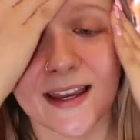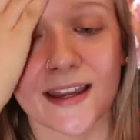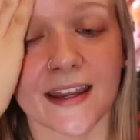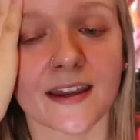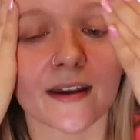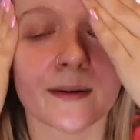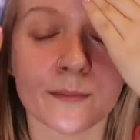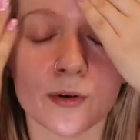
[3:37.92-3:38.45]
I
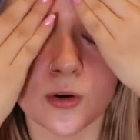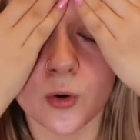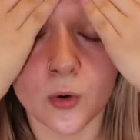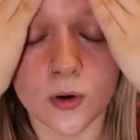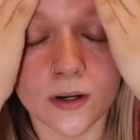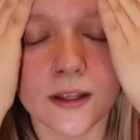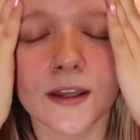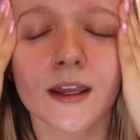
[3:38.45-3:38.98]
am
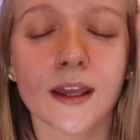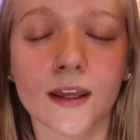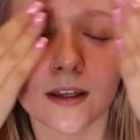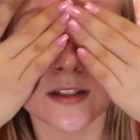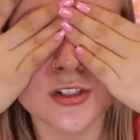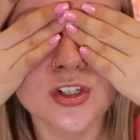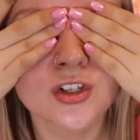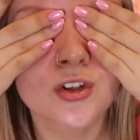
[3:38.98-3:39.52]

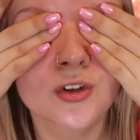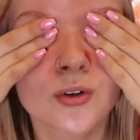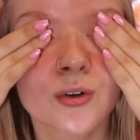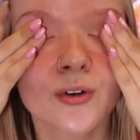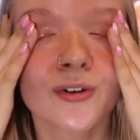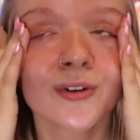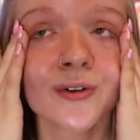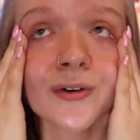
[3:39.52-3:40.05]
recording
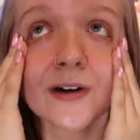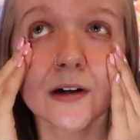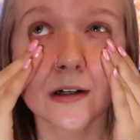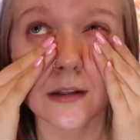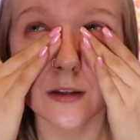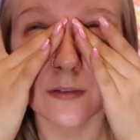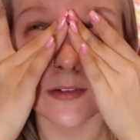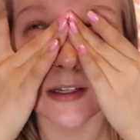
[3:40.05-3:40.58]
two
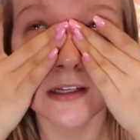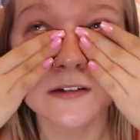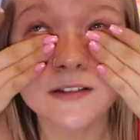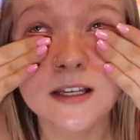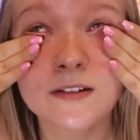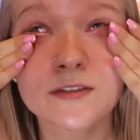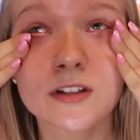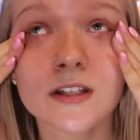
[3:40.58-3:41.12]
other videos
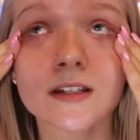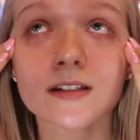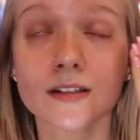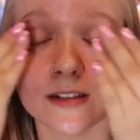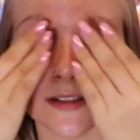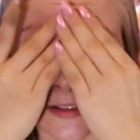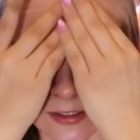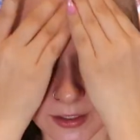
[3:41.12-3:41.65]
after this.
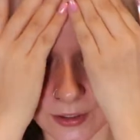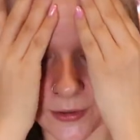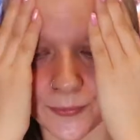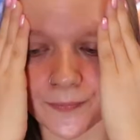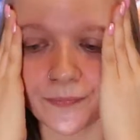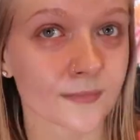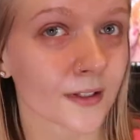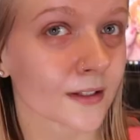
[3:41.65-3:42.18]

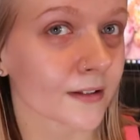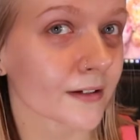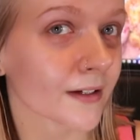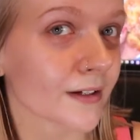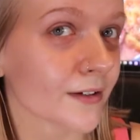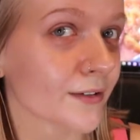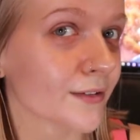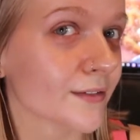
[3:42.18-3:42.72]
So like look
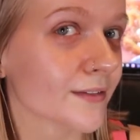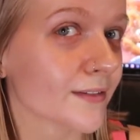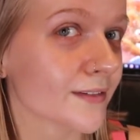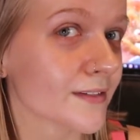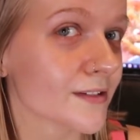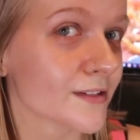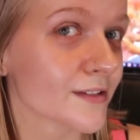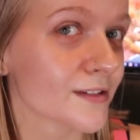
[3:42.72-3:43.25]
how
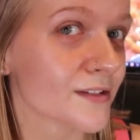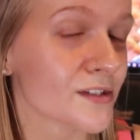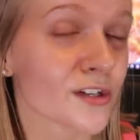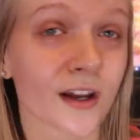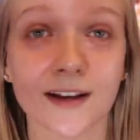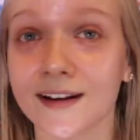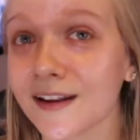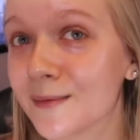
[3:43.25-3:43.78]

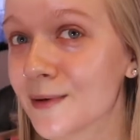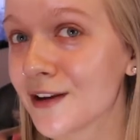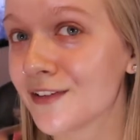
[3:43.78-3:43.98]
shiny my